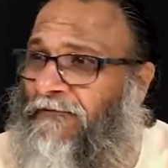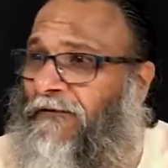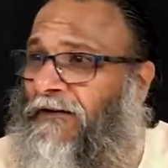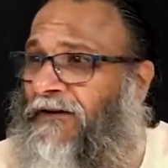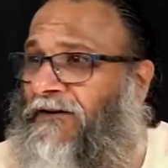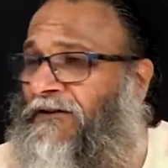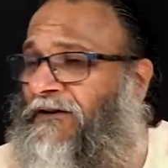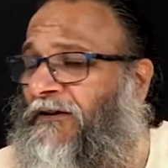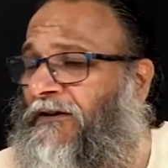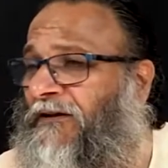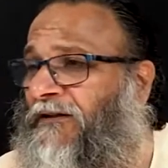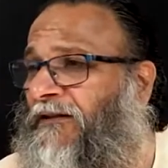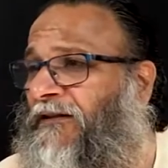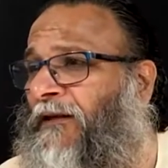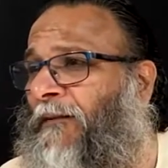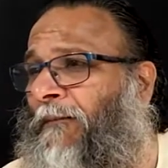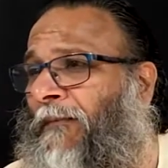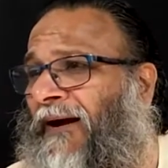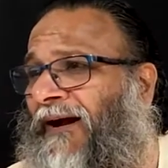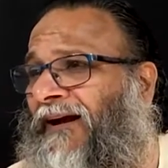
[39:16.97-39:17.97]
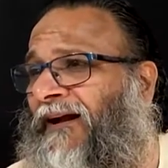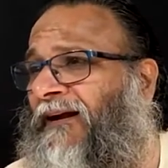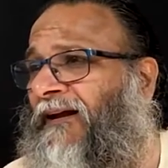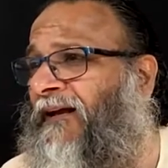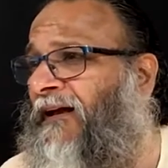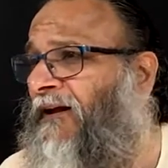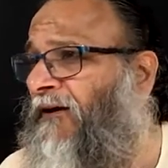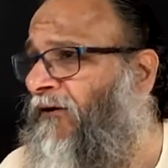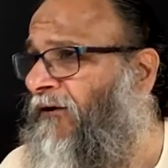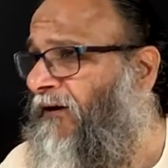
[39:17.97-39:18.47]
which the
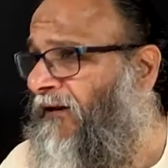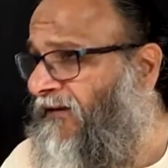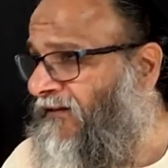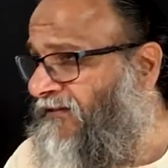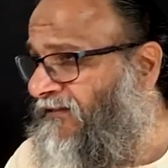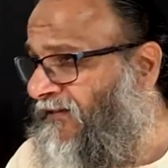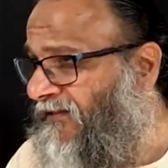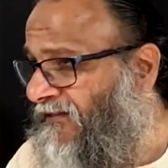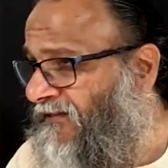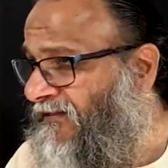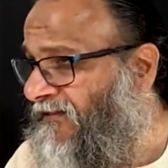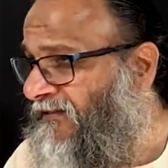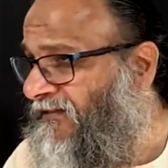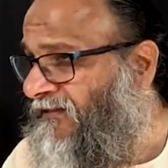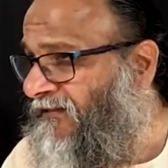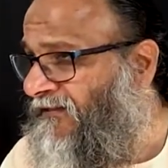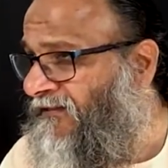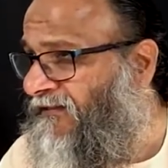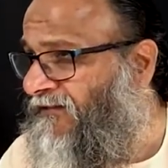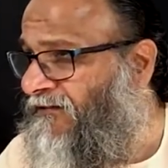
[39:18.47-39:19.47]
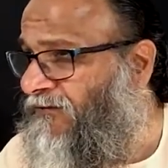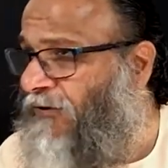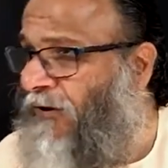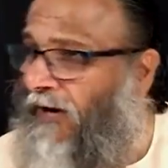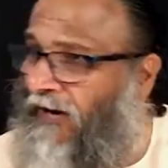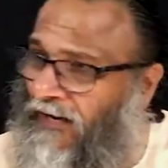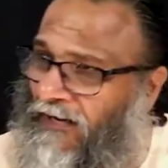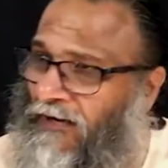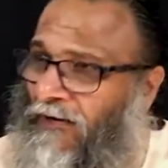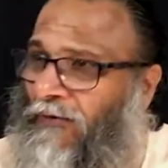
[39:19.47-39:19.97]
mind cannot access.
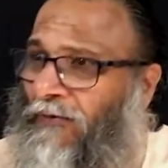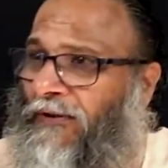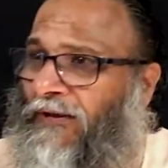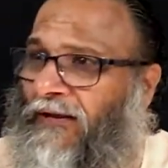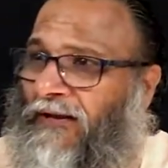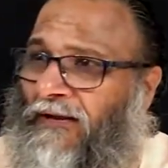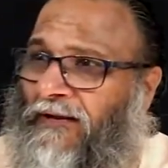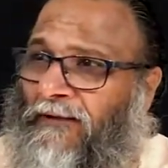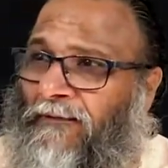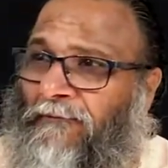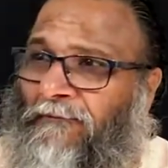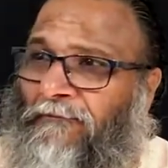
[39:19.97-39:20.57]
So, unknowing.